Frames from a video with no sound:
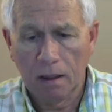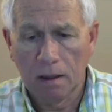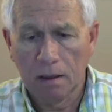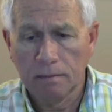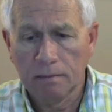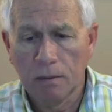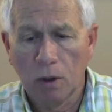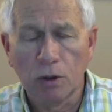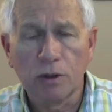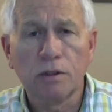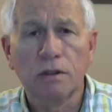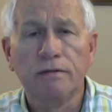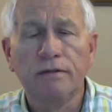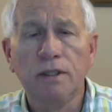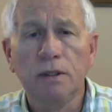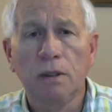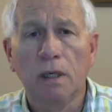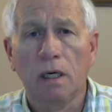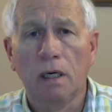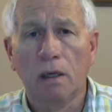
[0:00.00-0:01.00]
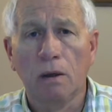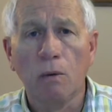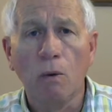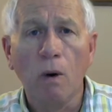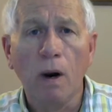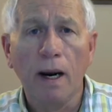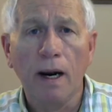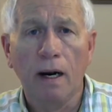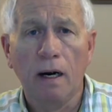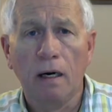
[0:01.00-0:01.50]
Most of you are
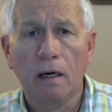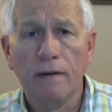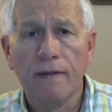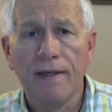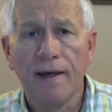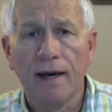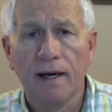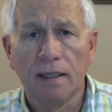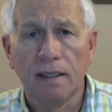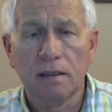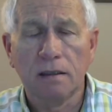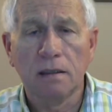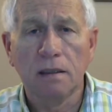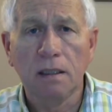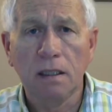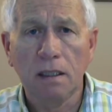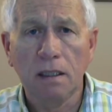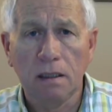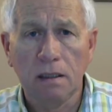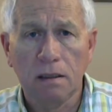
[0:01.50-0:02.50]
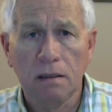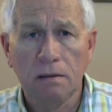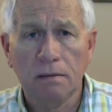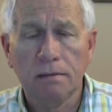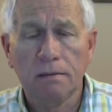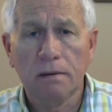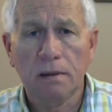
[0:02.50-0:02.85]
aware that the